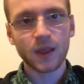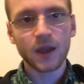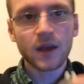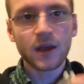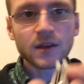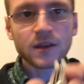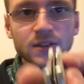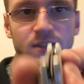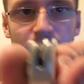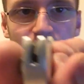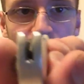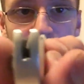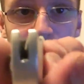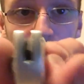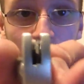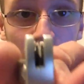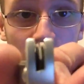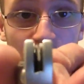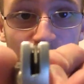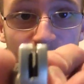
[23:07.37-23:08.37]
Slightly
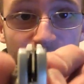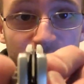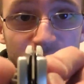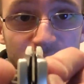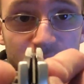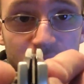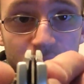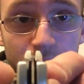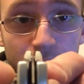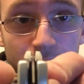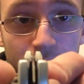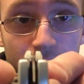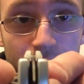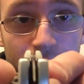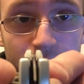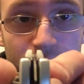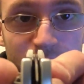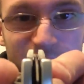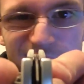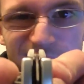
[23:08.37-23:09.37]
off. Let's see if we can.
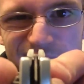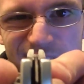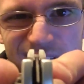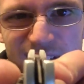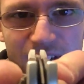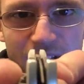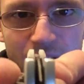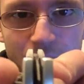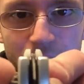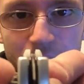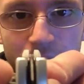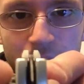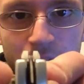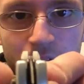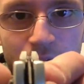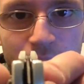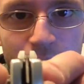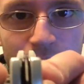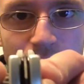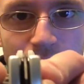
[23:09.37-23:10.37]
See, it's a little bit
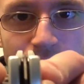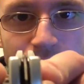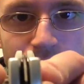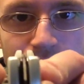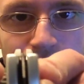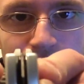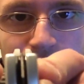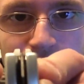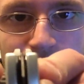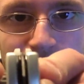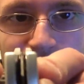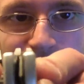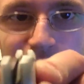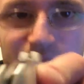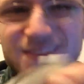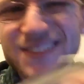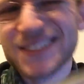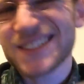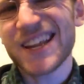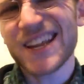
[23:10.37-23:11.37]
off, but
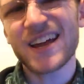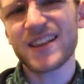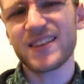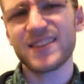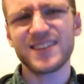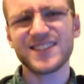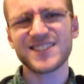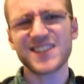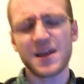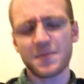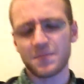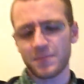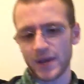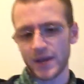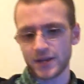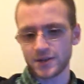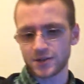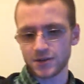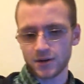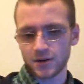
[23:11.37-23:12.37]
it's not
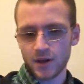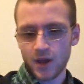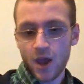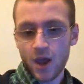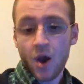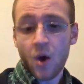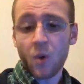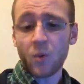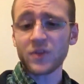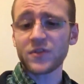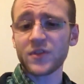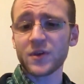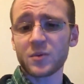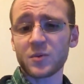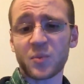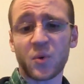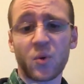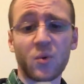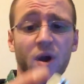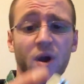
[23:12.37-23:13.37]
major. One thing
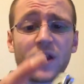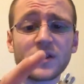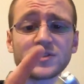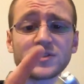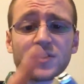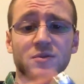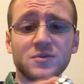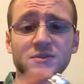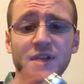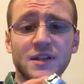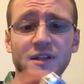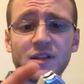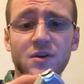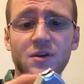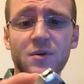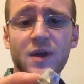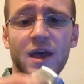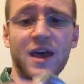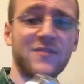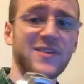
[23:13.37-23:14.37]
with Piranhas though is that they
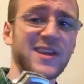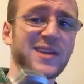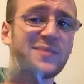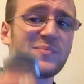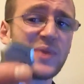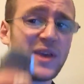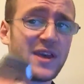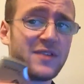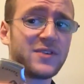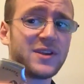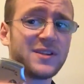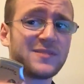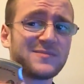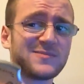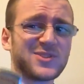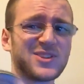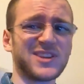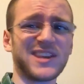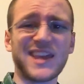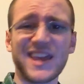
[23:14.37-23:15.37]
don't have a pivot,
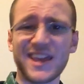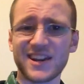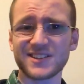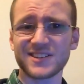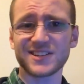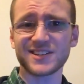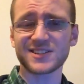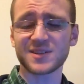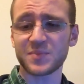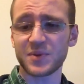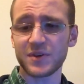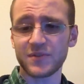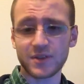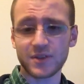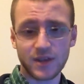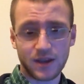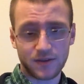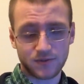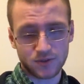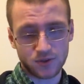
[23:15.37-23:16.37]
so you can't adjust the pivot.
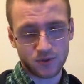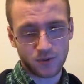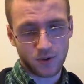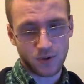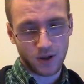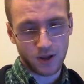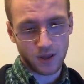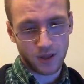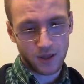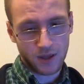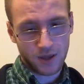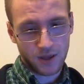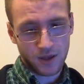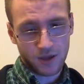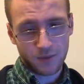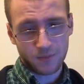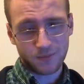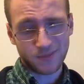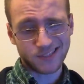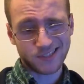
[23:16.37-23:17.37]
You have to
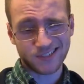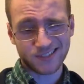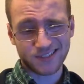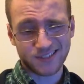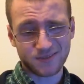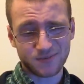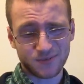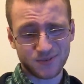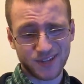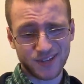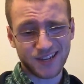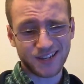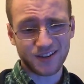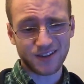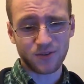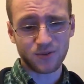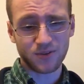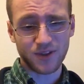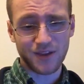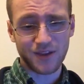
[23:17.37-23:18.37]
basically take the
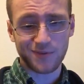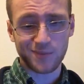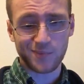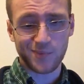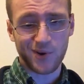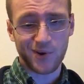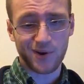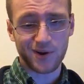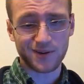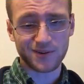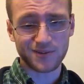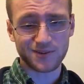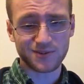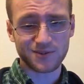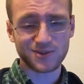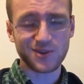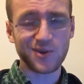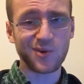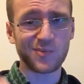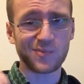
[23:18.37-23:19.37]
whole knife apart.
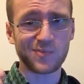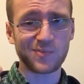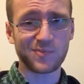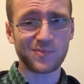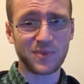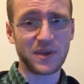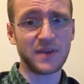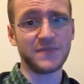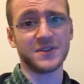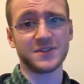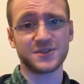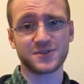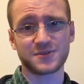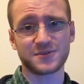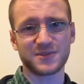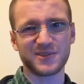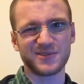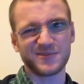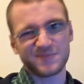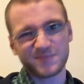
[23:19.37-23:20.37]
There's no pivot
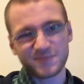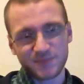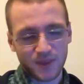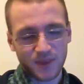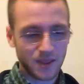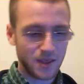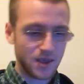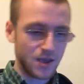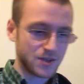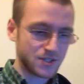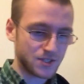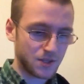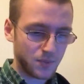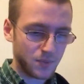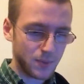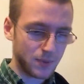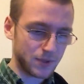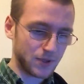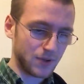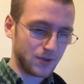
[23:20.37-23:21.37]
screw. Some
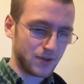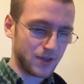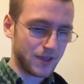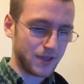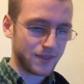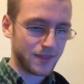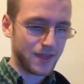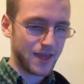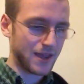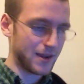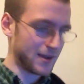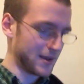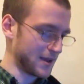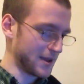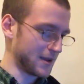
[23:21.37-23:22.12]
people don't like that.